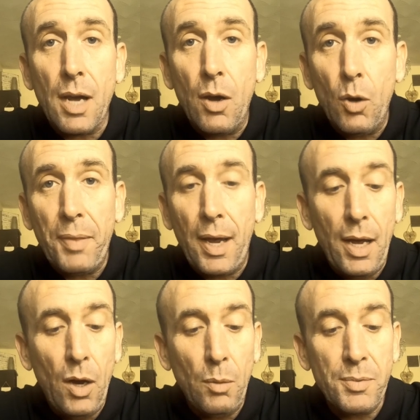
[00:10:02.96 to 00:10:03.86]
I hope that
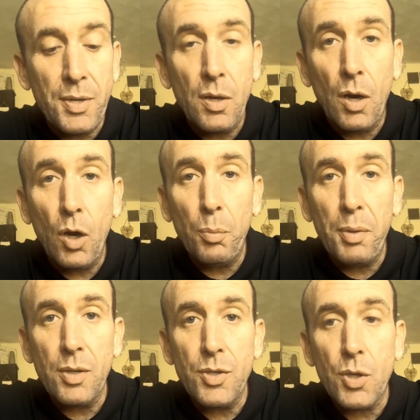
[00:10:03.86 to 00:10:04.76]
helped. I hope
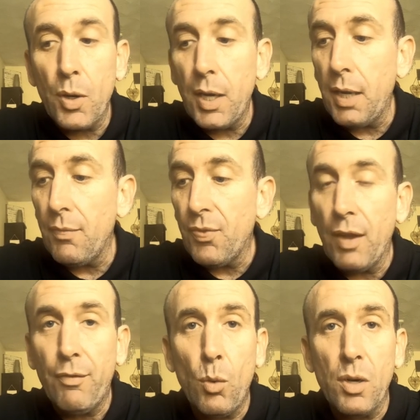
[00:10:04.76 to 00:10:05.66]
you enjoyed it.
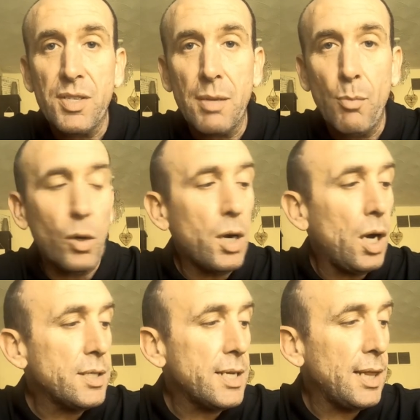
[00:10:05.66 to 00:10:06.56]
If you want to see more
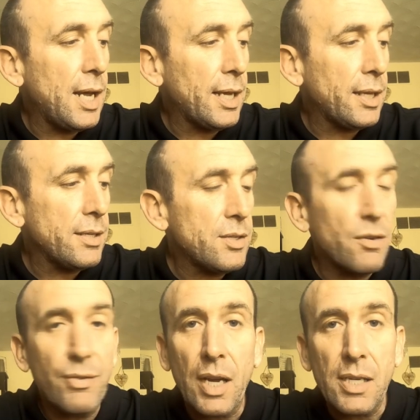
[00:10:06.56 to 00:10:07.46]
content like this,
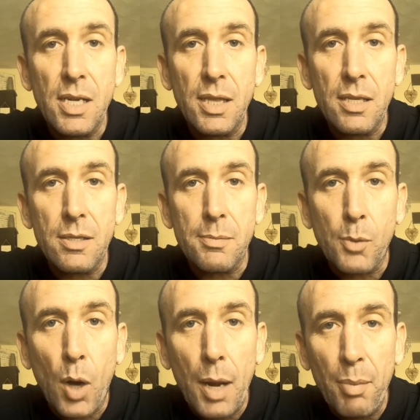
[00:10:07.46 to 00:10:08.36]
don't forget to hit the
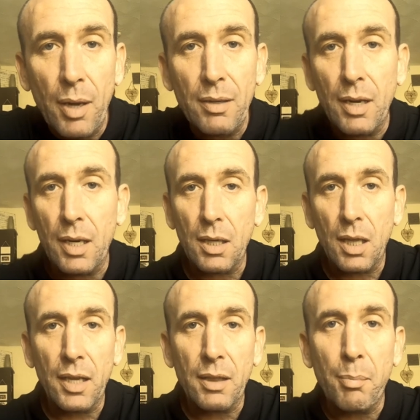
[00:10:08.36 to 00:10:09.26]
subscribe button and
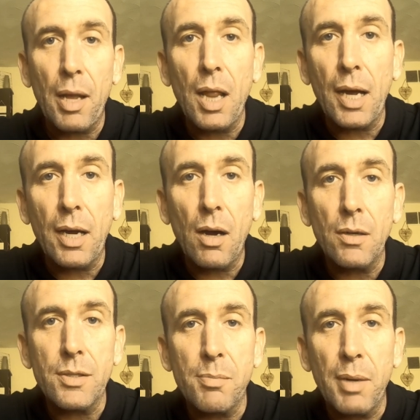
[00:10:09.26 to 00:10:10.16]
click the bell
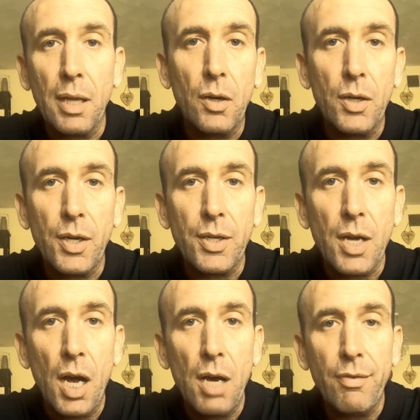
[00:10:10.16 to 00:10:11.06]
icon to be alerted
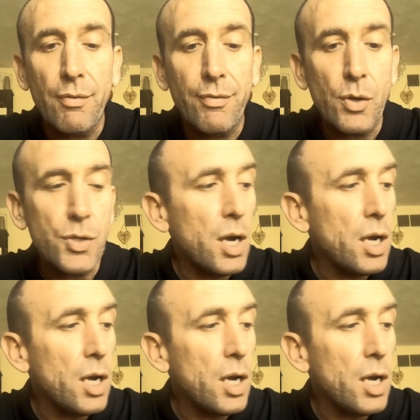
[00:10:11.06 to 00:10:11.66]
of future